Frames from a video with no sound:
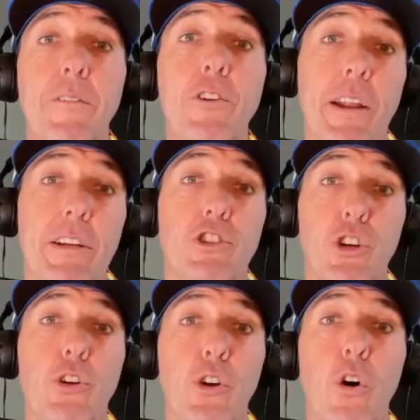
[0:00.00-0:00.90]
If you had a
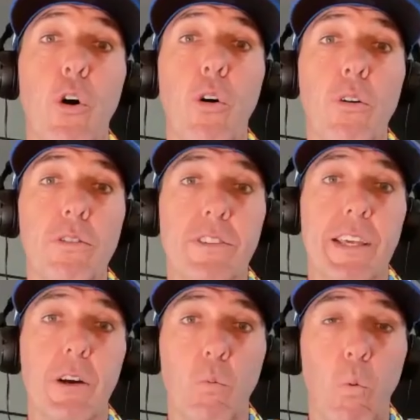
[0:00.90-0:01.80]
true core
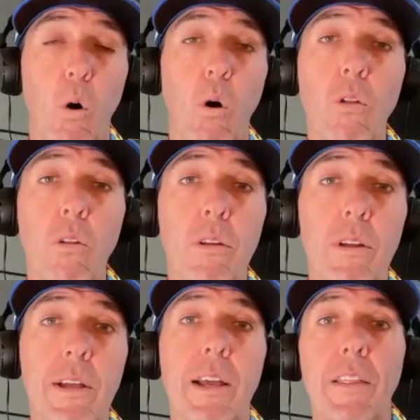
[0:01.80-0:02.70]
steel wall,
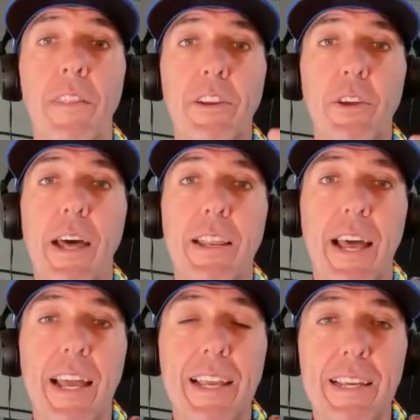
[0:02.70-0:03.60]
then you had
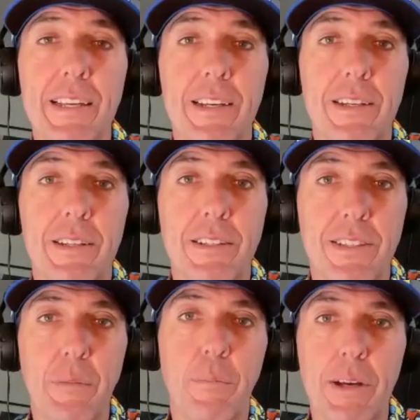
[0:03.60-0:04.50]
a
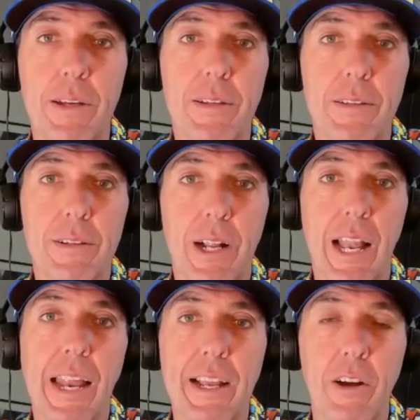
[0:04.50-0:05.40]
timber
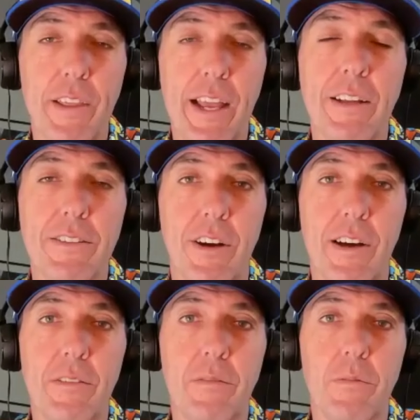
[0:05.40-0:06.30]
cladding on the
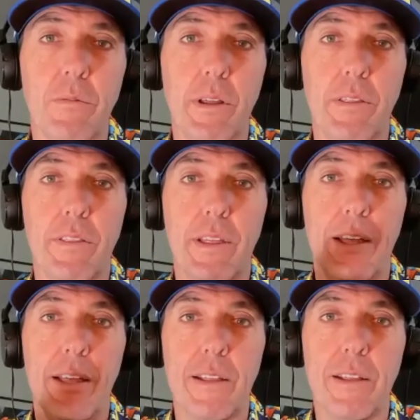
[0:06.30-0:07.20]
outside with
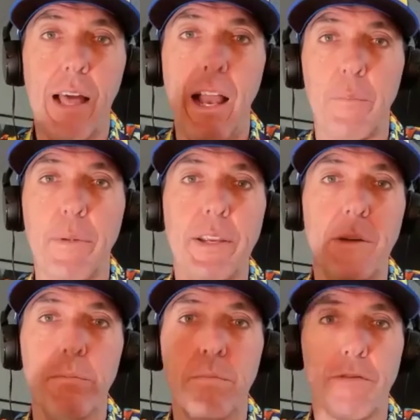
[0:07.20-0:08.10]

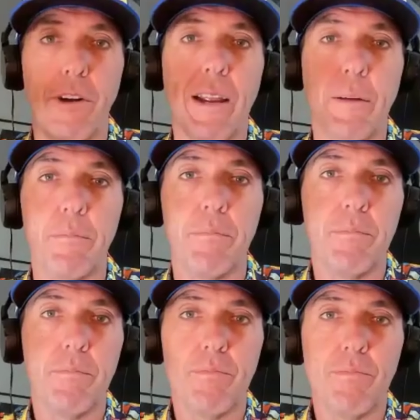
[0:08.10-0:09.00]
aluminium frame
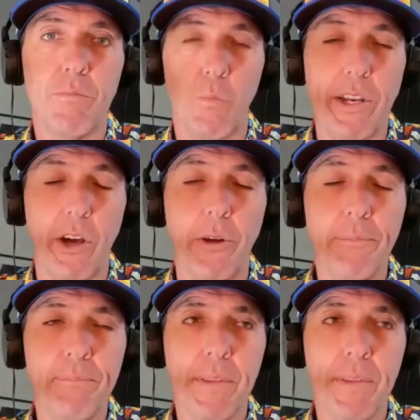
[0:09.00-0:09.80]
window.